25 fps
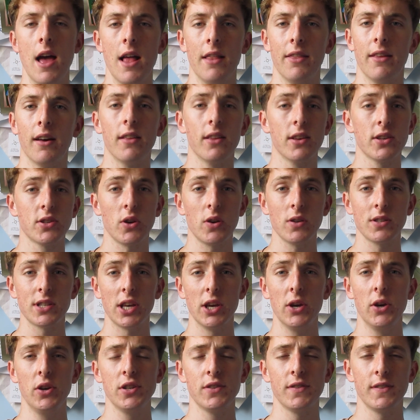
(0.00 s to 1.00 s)
Now the songs I
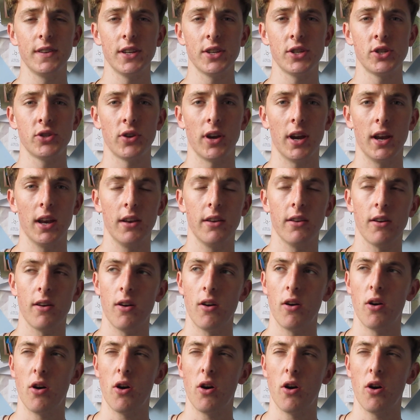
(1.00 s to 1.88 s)
use for this trend are